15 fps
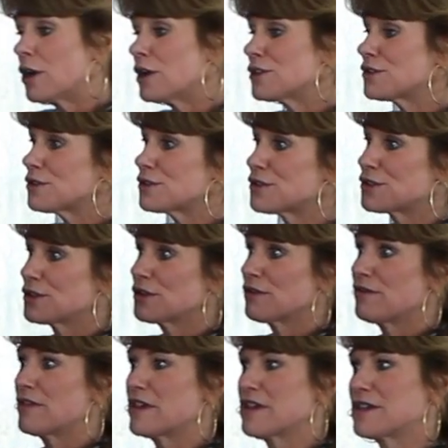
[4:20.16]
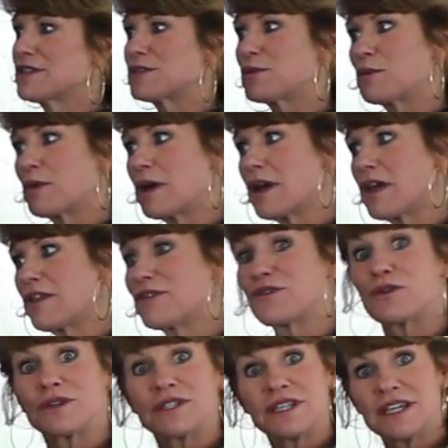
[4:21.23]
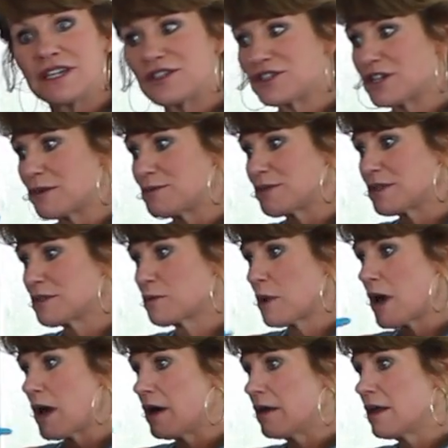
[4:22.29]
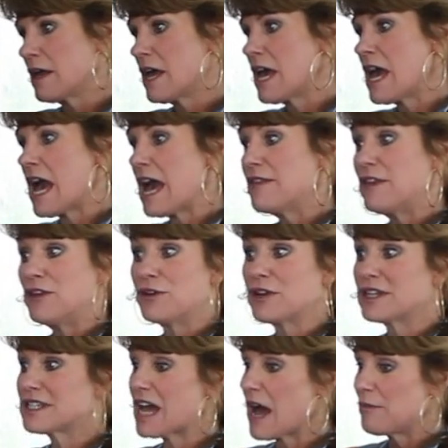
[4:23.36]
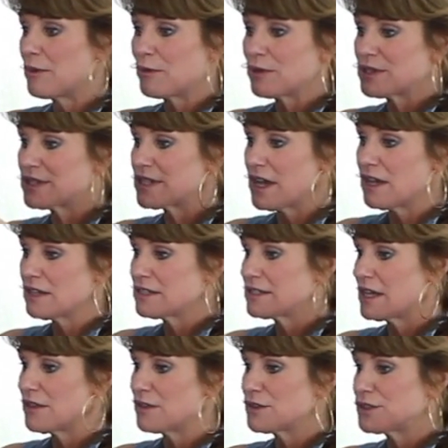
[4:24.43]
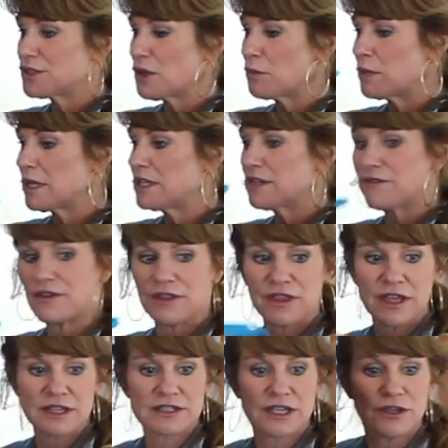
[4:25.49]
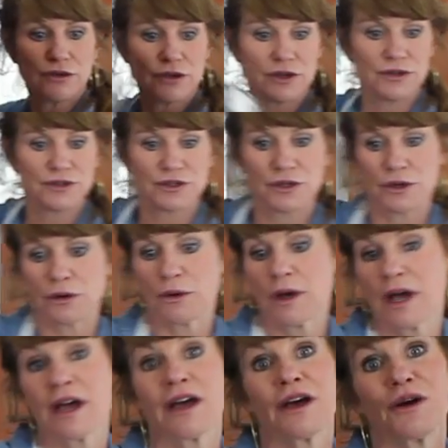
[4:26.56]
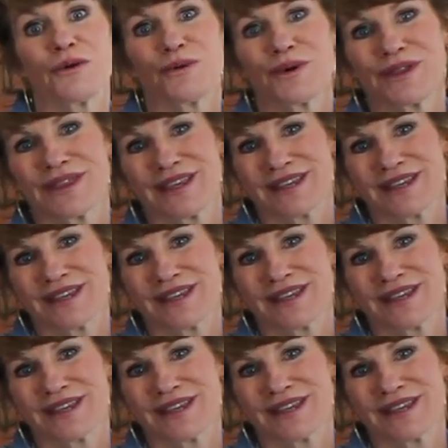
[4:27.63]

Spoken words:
also serve this with tortilla chips as well. And then you could top it with salsa. There's so many different things that you can do with